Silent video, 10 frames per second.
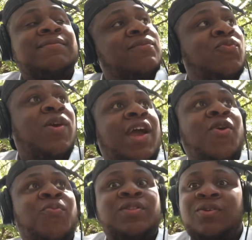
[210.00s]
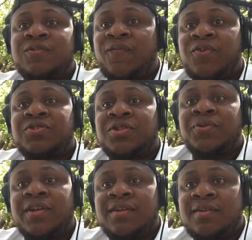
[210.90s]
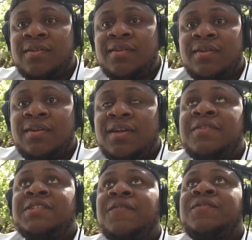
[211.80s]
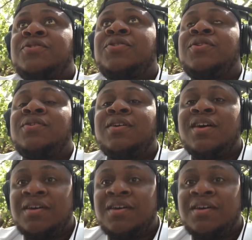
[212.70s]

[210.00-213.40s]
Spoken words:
will help with those first three. Is self-control.